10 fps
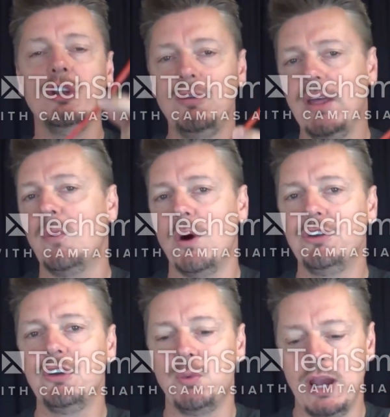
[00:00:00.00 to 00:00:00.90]
Do that
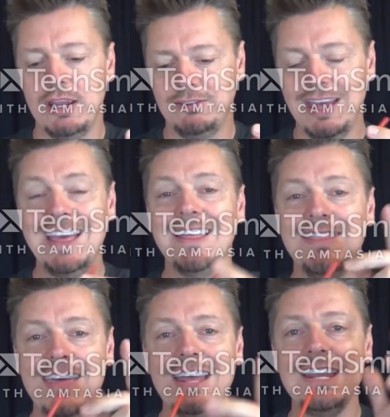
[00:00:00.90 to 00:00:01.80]
once or twice.
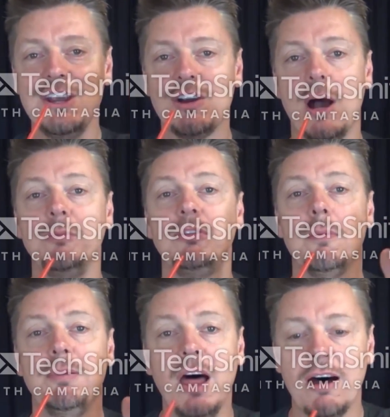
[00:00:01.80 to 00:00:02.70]
Then here comes the
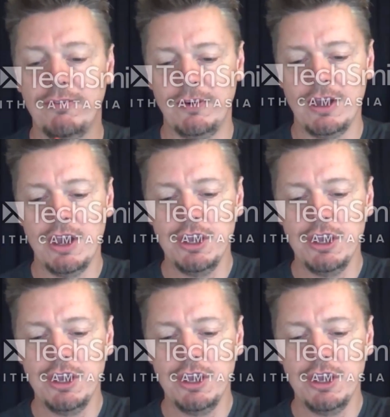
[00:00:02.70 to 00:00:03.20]
bluff.